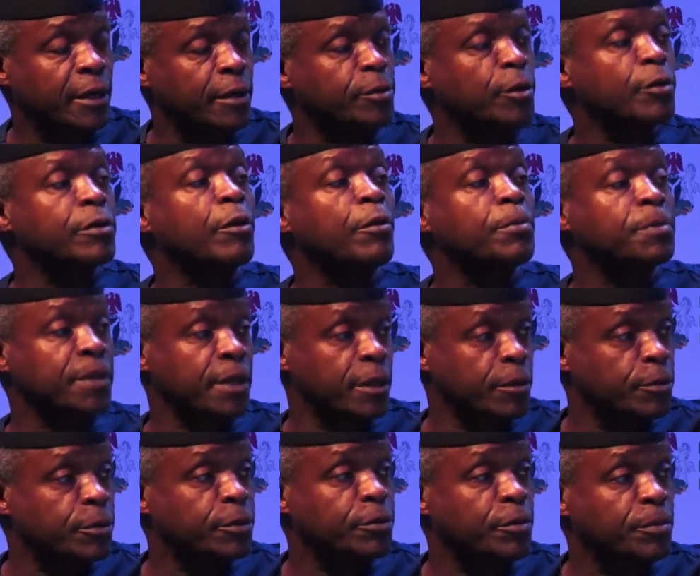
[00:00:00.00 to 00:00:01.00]
not
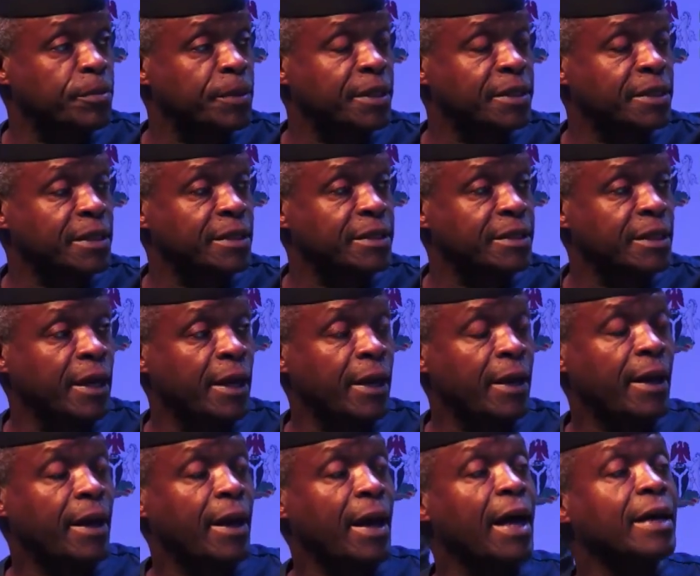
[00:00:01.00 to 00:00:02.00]
obstacles to business.
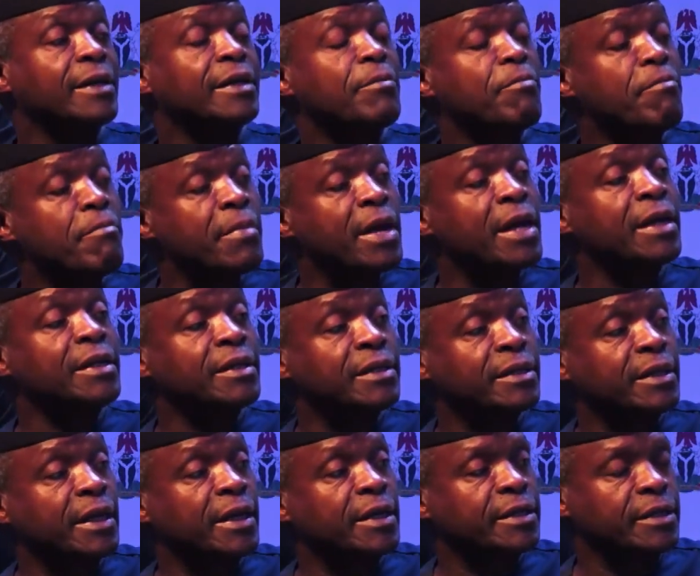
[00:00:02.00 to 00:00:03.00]
And in many
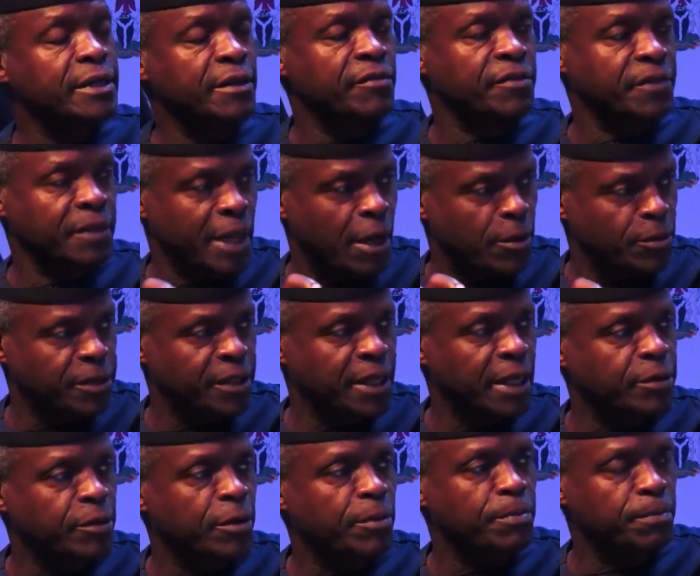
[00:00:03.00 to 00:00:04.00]
states, they've now
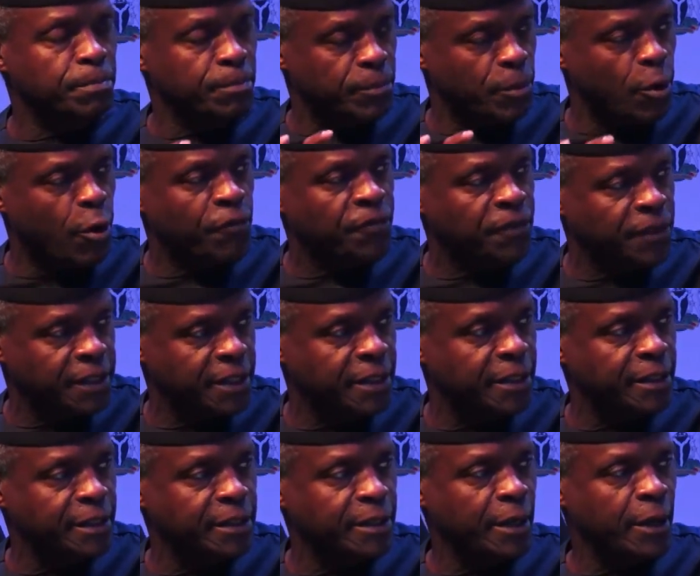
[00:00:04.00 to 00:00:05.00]
set up
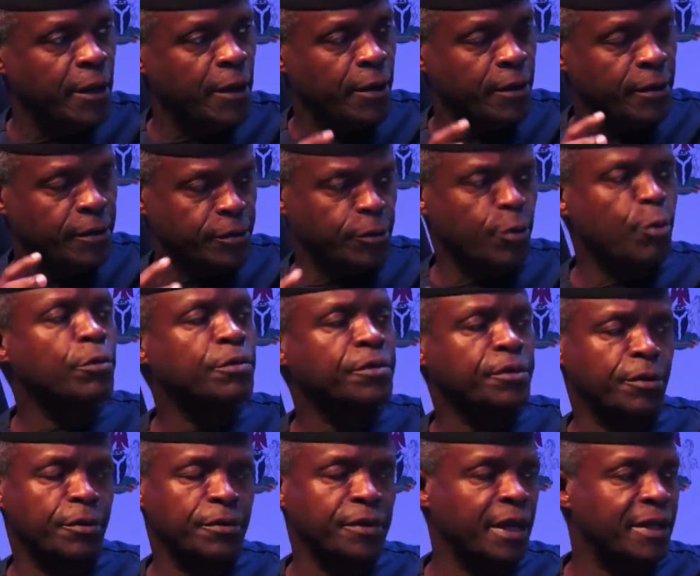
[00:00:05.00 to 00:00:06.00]
offices so
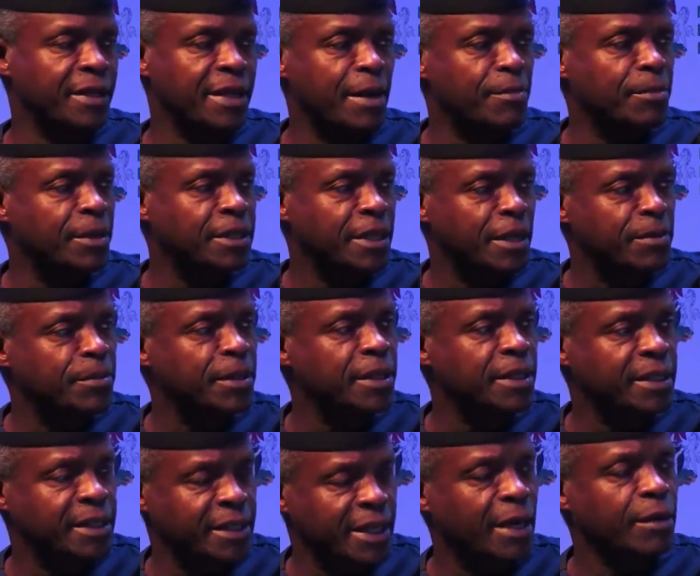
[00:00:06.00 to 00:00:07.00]
that the
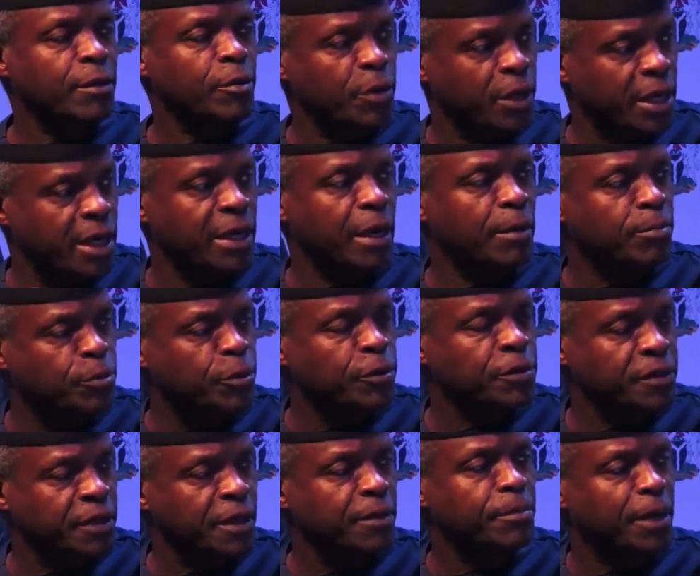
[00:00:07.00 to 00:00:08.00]
MSMEs can quickly
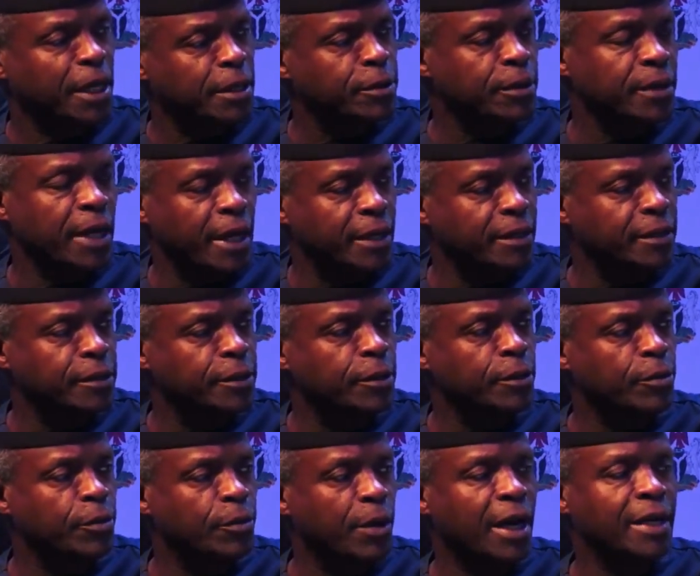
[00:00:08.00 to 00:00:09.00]
approach them
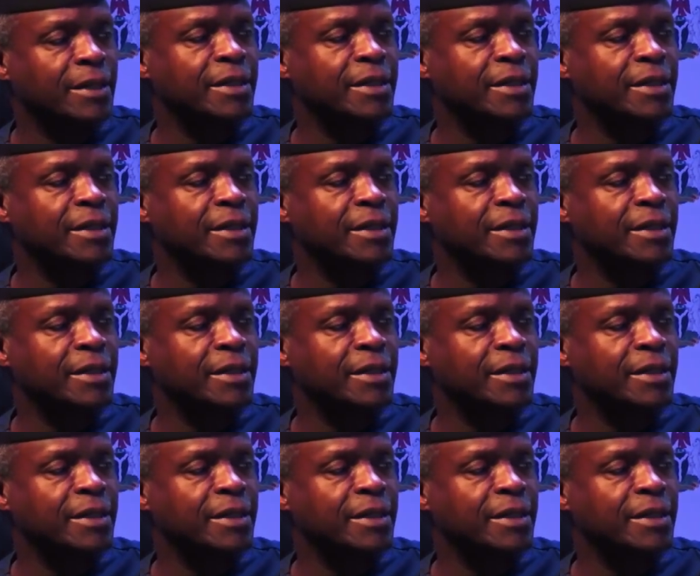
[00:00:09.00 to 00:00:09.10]
and